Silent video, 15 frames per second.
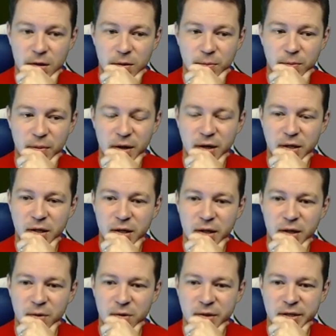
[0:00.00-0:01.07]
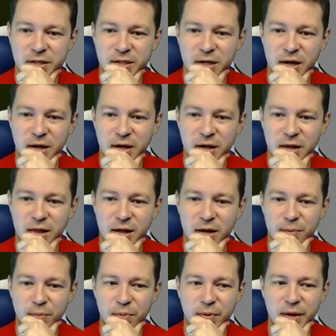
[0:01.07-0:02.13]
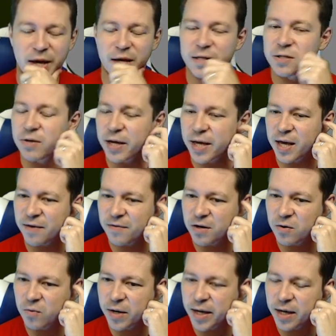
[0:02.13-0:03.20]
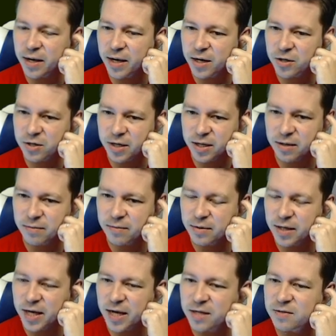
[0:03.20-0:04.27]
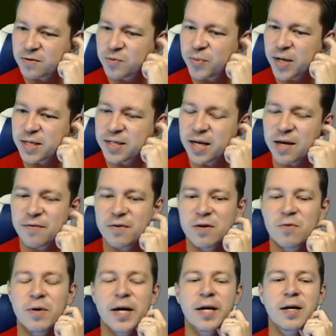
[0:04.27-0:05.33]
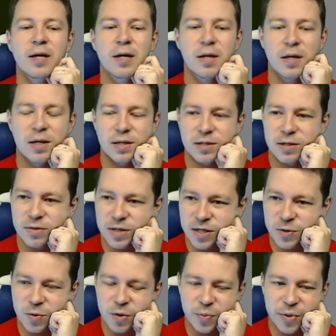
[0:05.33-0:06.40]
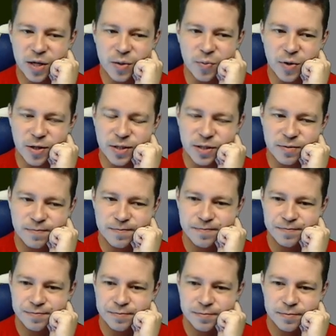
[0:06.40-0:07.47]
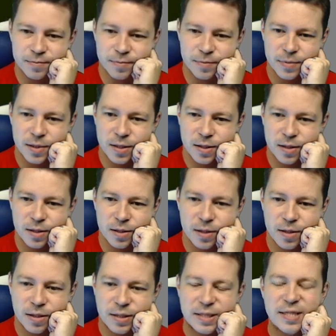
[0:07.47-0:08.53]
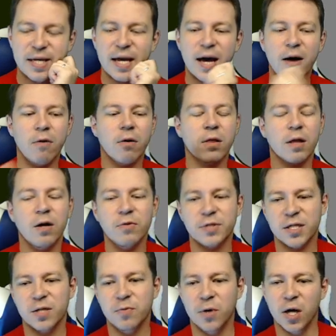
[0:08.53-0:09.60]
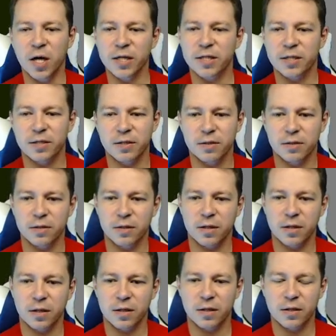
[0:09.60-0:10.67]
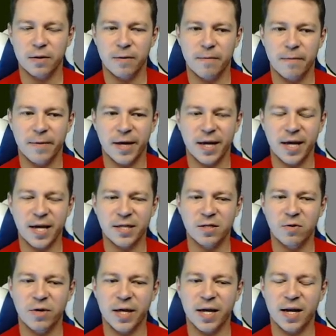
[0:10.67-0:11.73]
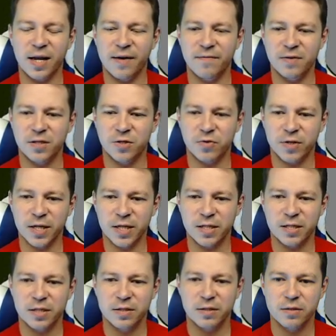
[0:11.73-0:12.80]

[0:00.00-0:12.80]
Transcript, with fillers: But he will discard the club. Yeah, so I gave it away, actually. The ace of spades gave it away. So this will be a bottom. See how close it was uh, that he has only 11 tricks.